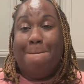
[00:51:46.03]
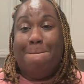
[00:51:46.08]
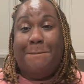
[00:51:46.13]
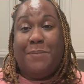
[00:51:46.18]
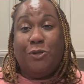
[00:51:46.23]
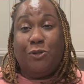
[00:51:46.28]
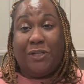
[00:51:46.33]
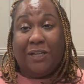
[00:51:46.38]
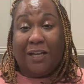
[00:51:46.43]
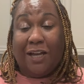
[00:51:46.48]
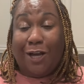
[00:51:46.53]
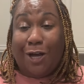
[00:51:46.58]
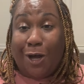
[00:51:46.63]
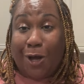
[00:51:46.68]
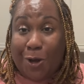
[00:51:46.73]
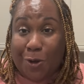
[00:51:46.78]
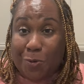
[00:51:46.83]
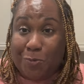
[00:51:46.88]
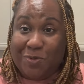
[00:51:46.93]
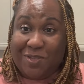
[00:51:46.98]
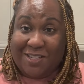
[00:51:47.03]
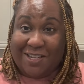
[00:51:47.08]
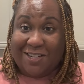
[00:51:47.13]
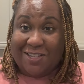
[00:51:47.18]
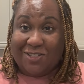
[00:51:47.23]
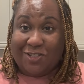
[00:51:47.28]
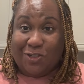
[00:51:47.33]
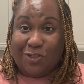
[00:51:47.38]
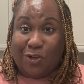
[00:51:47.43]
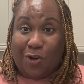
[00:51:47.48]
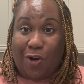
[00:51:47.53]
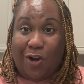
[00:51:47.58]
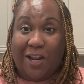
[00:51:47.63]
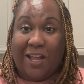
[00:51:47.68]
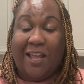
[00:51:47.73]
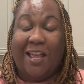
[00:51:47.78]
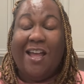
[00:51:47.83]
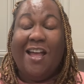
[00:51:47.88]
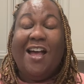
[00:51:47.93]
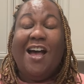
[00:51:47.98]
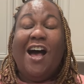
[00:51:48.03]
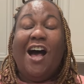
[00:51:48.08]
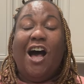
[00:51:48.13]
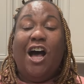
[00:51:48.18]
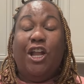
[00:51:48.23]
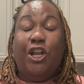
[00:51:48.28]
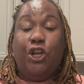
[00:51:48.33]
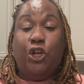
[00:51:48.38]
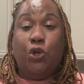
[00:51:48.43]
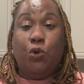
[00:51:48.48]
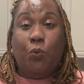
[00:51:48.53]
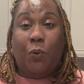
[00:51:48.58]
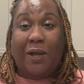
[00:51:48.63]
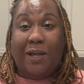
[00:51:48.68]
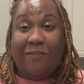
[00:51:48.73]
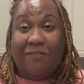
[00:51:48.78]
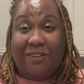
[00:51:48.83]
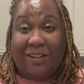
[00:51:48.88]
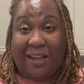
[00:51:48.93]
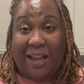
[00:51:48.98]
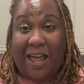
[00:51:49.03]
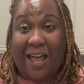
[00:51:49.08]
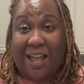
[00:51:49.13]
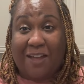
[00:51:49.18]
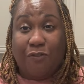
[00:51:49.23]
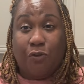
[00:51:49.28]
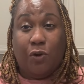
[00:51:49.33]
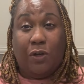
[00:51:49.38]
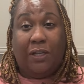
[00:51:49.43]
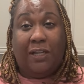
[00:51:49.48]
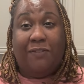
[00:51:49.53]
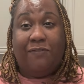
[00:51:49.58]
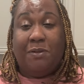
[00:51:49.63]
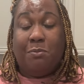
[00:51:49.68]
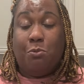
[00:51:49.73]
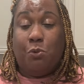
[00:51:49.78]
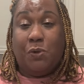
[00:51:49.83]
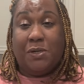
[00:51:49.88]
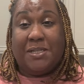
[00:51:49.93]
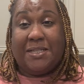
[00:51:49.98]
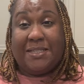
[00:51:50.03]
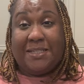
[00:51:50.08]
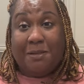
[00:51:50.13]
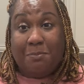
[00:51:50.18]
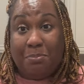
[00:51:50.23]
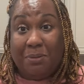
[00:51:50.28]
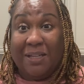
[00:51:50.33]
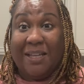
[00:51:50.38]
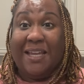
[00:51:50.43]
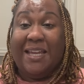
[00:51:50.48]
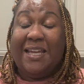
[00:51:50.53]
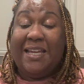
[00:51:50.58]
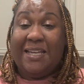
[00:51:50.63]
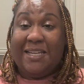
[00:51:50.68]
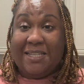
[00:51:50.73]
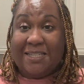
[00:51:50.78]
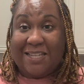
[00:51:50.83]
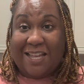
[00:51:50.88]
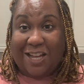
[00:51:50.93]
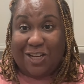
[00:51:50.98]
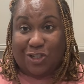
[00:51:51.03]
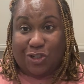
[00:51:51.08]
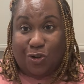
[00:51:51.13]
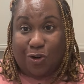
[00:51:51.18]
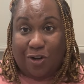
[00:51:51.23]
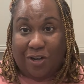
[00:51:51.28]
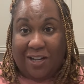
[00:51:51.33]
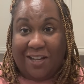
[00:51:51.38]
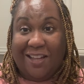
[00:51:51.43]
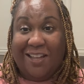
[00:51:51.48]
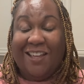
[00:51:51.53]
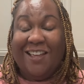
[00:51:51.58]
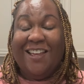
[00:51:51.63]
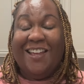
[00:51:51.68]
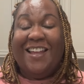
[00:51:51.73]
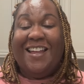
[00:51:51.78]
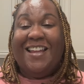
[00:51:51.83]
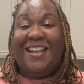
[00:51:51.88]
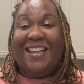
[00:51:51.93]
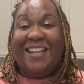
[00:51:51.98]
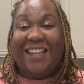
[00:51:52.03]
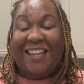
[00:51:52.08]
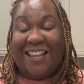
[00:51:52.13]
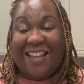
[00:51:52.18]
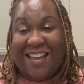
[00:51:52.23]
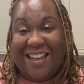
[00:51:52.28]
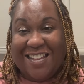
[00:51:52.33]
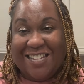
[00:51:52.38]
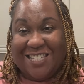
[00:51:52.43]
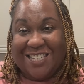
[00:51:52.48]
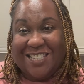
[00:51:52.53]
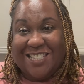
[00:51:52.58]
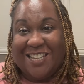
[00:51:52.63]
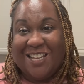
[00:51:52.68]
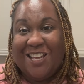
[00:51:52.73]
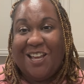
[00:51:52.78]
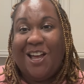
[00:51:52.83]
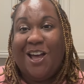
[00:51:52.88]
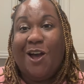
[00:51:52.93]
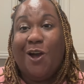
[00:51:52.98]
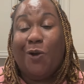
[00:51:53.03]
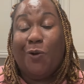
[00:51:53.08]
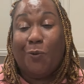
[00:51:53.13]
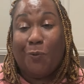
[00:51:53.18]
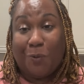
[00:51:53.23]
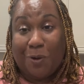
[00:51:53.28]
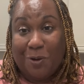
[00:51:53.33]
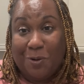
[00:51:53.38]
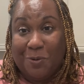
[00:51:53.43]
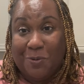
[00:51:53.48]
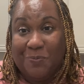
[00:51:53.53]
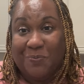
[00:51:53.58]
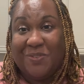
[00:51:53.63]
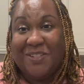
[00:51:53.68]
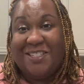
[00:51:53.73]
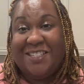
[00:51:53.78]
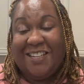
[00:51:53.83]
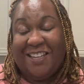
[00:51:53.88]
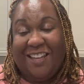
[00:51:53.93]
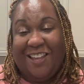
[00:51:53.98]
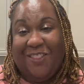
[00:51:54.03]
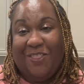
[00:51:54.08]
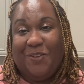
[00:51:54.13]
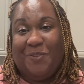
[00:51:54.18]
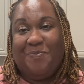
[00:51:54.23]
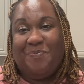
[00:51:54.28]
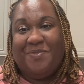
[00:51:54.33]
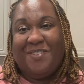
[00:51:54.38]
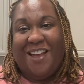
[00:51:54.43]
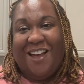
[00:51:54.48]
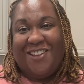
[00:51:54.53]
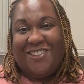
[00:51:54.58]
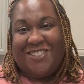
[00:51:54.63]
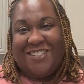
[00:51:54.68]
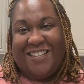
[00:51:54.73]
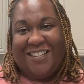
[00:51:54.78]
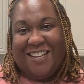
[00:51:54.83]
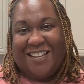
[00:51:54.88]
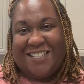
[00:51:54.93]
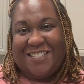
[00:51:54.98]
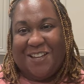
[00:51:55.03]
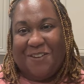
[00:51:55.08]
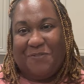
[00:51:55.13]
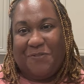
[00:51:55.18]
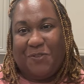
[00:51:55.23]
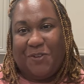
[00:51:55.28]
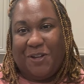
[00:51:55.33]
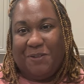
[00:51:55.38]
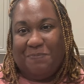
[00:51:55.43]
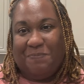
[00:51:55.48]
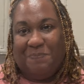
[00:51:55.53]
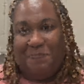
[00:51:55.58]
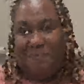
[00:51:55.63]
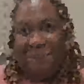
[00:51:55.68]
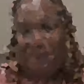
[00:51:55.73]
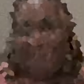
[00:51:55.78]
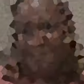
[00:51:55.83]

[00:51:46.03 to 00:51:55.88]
Building a homestead is a journey. A new way of life, or living more simply, is a journey. Let's grow together. I'll see you next time, friend.